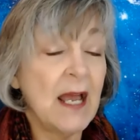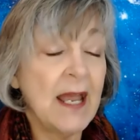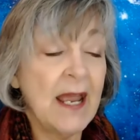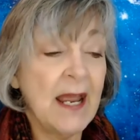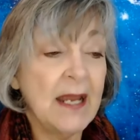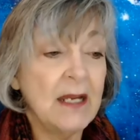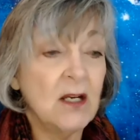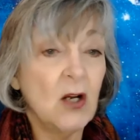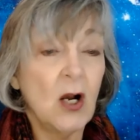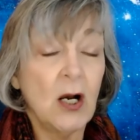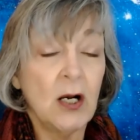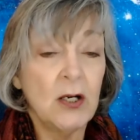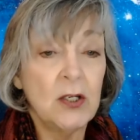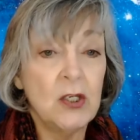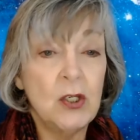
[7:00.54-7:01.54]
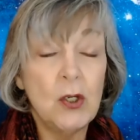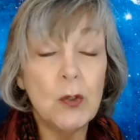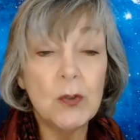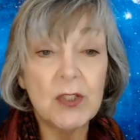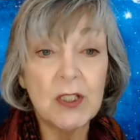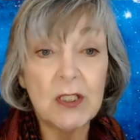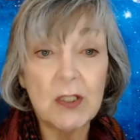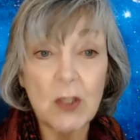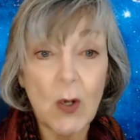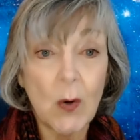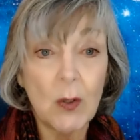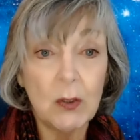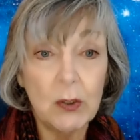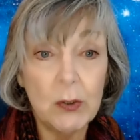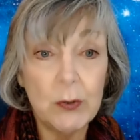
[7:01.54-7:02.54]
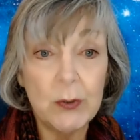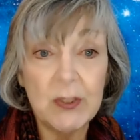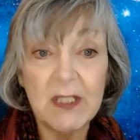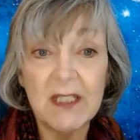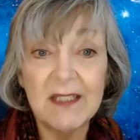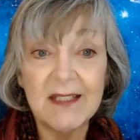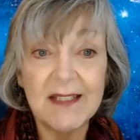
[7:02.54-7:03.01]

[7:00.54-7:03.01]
a use it or lose it